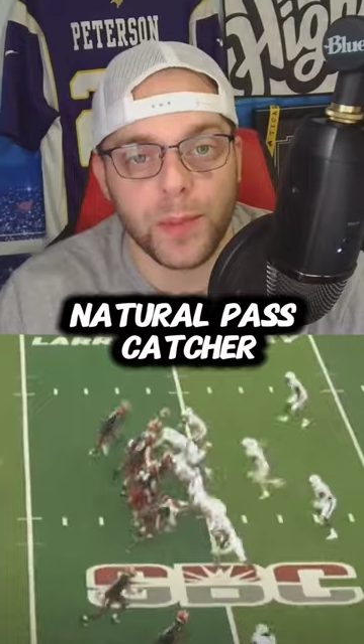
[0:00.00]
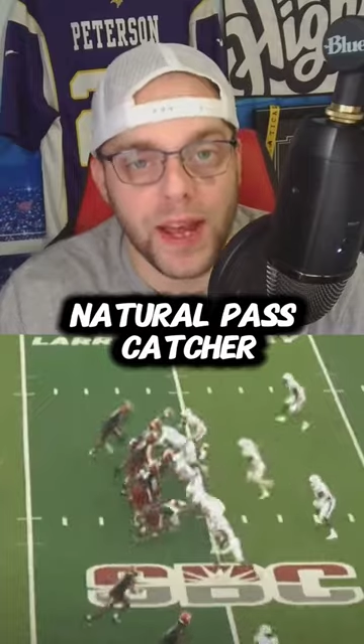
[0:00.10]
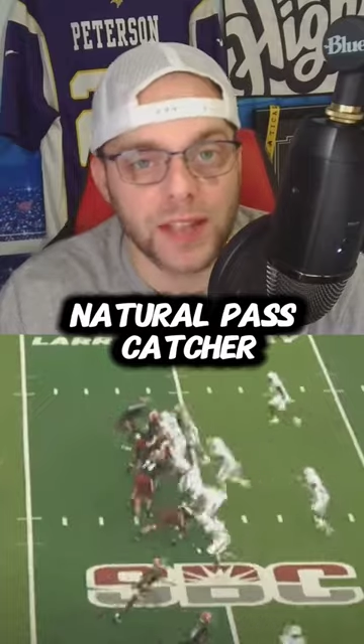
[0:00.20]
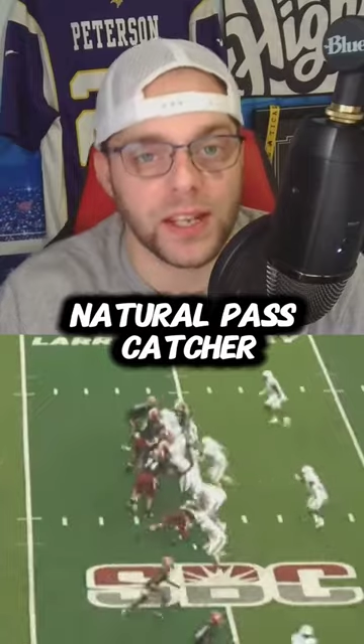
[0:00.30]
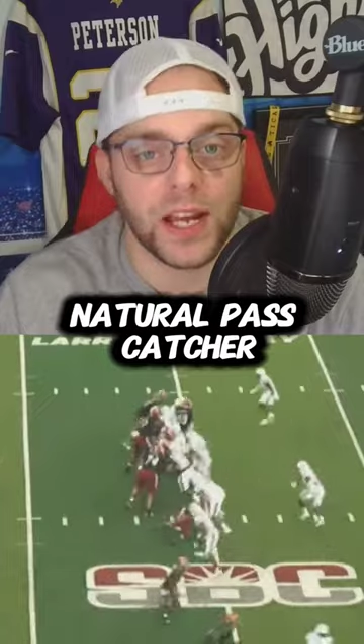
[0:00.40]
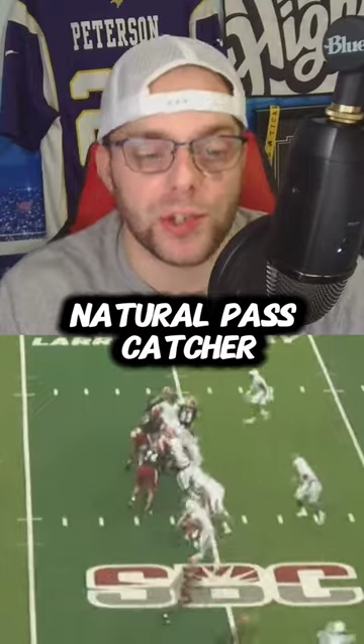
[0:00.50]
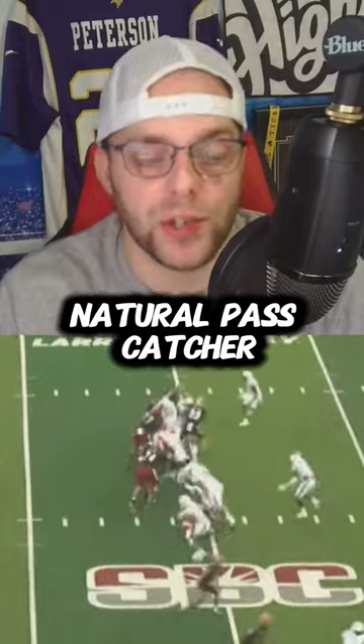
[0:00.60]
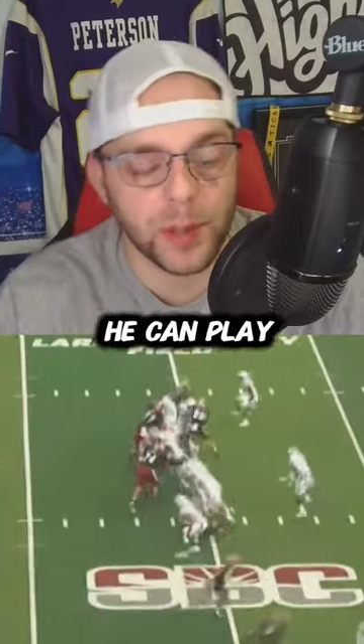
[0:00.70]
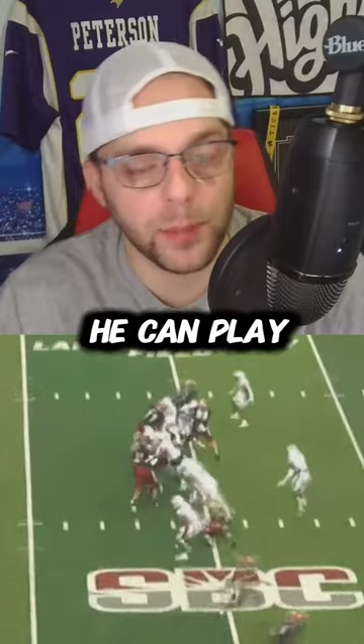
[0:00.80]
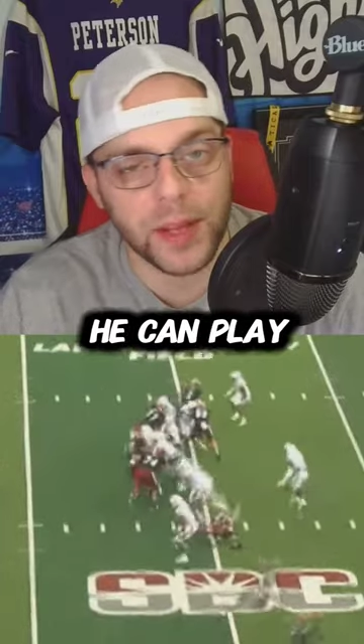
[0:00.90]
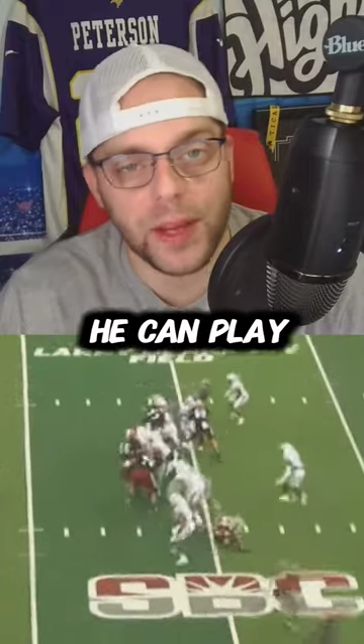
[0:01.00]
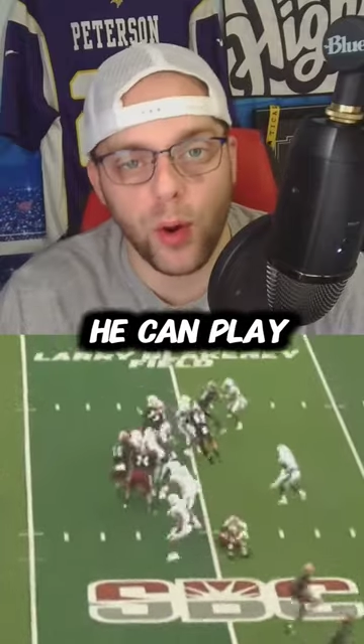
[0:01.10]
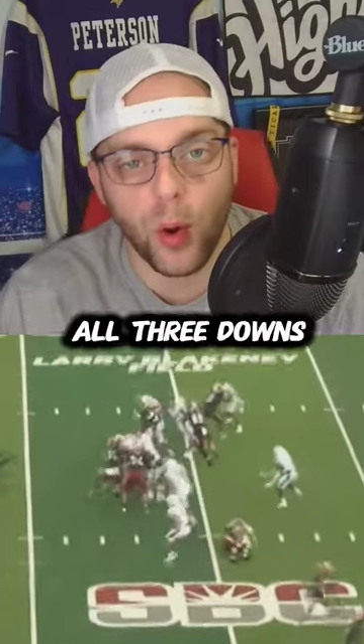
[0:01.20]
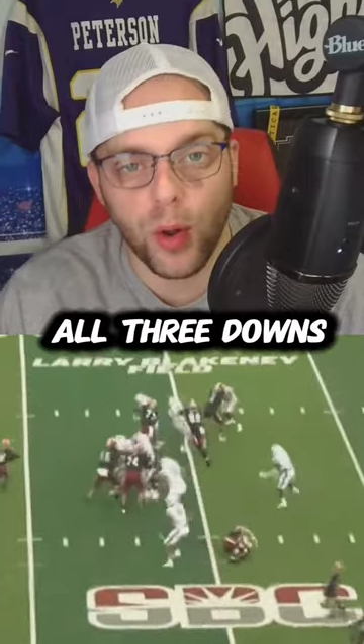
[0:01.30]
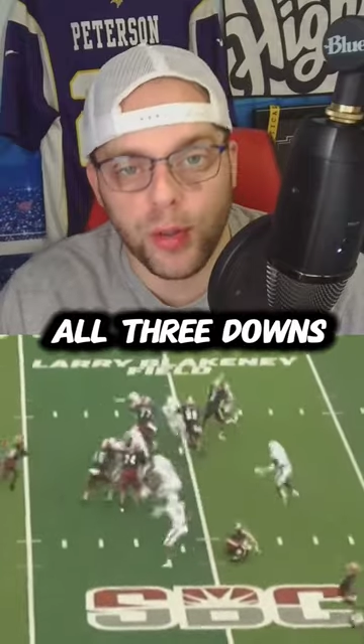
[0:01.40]
pass catcher. He can play
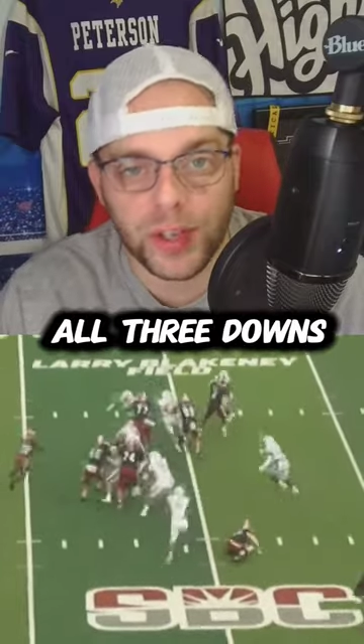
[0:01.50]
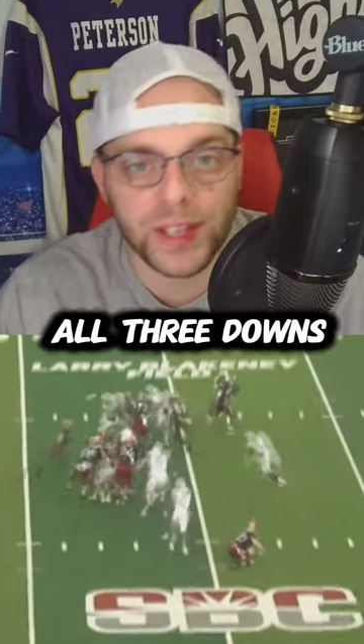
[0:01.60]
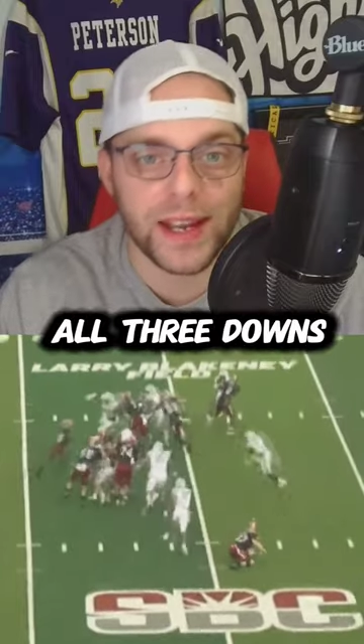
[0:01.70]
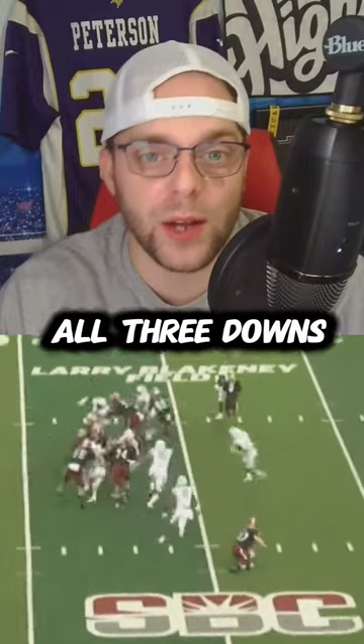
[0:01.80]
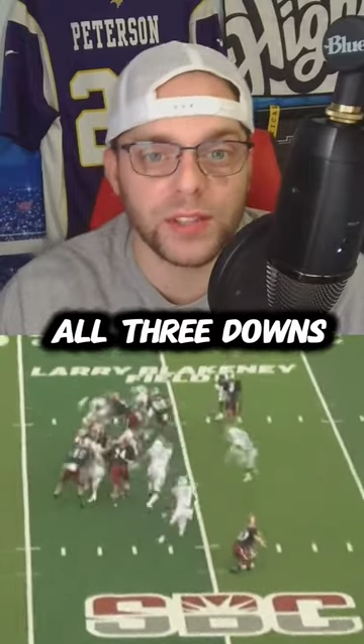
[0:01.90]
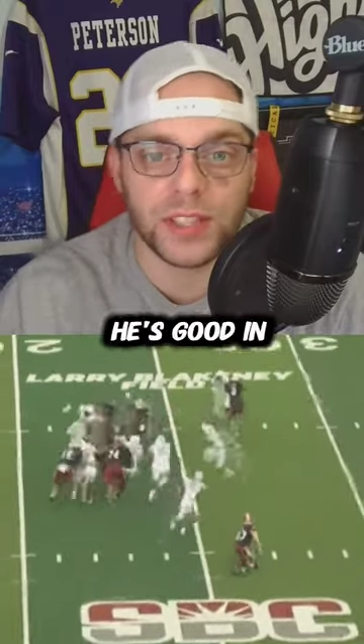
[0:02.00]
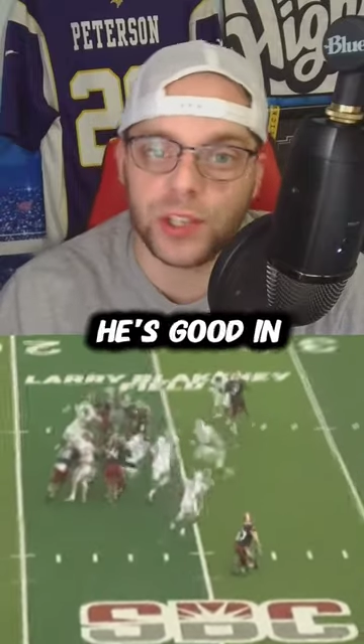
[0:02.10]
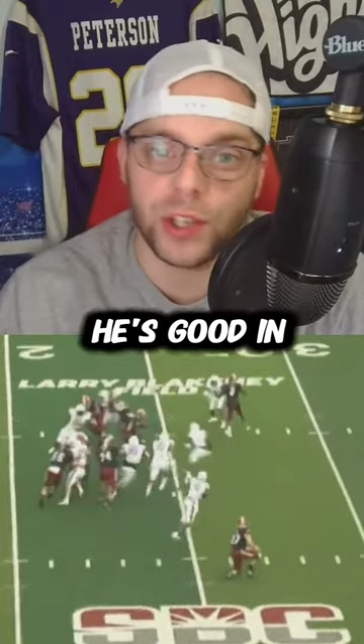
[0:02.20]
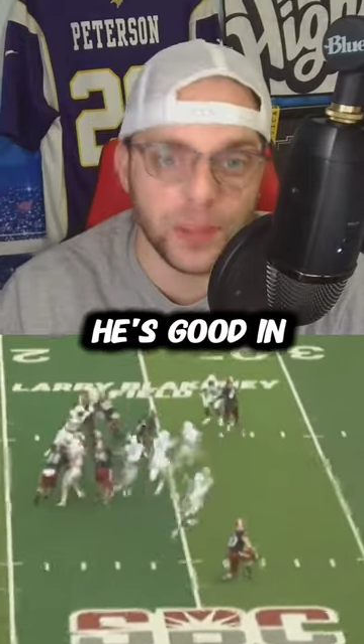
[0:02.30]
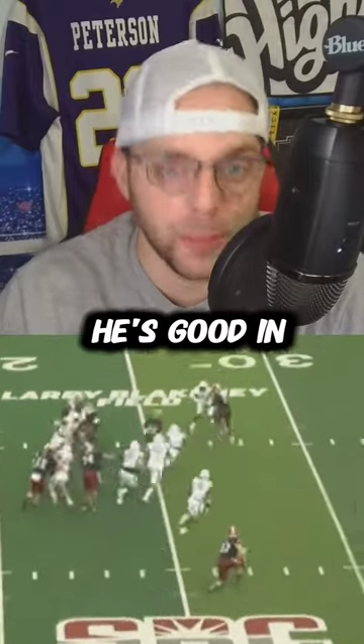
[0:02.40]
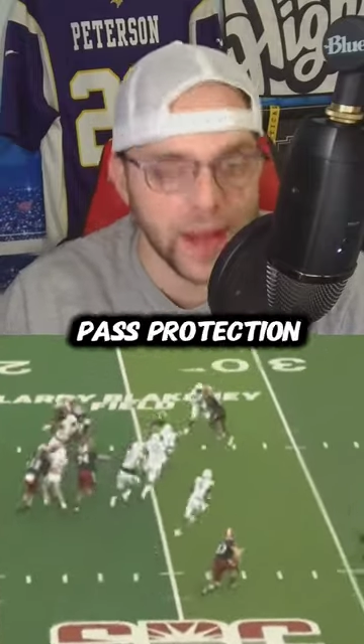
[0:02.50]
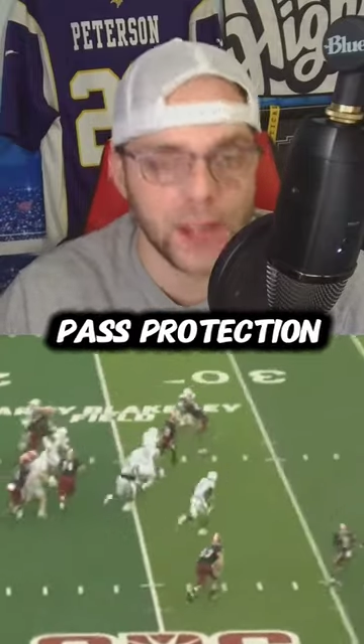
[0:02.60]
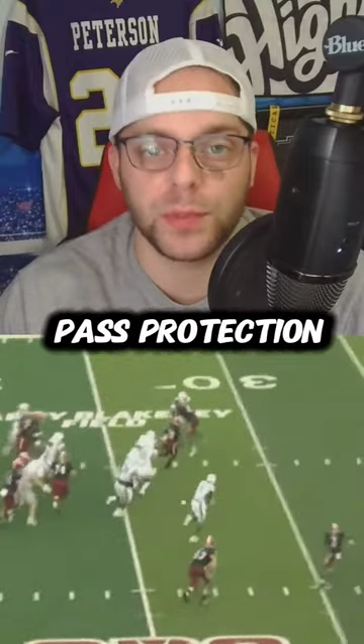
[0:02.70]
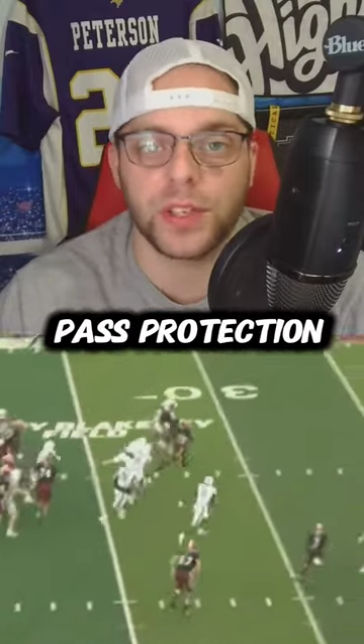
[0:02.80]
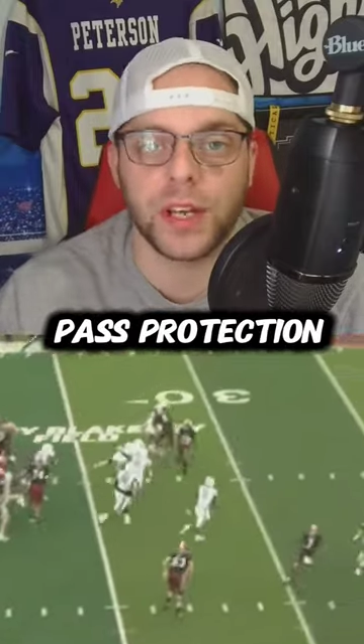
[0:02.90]
all three downs. He's good in
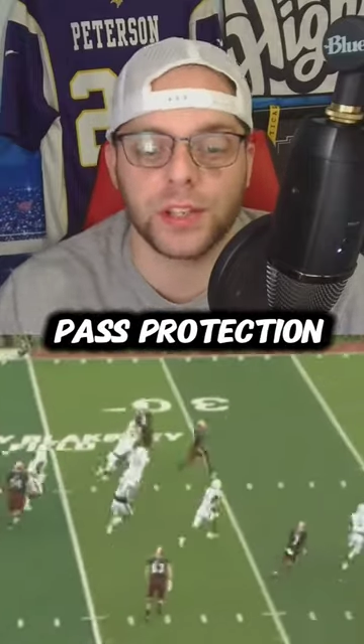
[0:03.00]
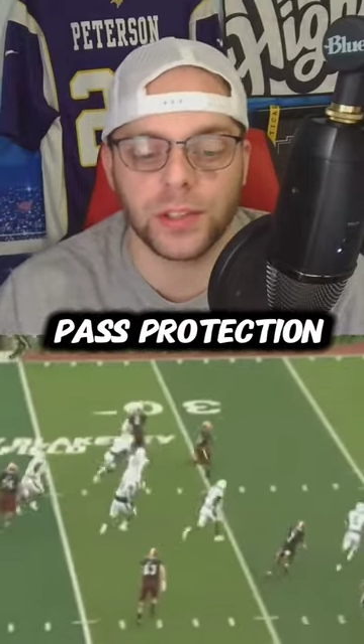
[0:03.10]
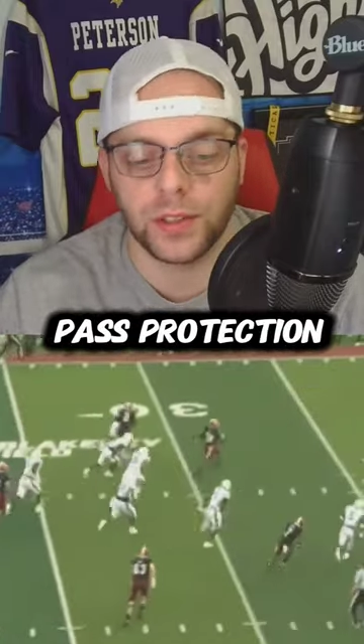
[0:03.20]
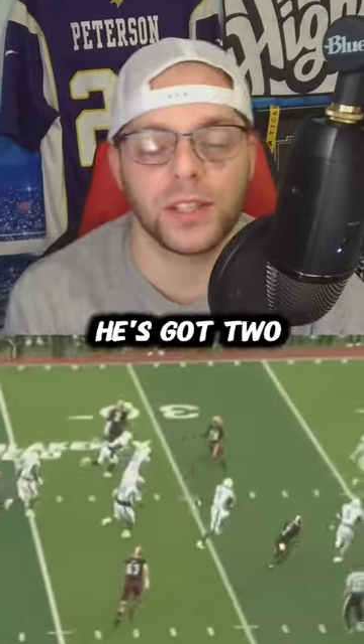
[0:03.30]
pass protection.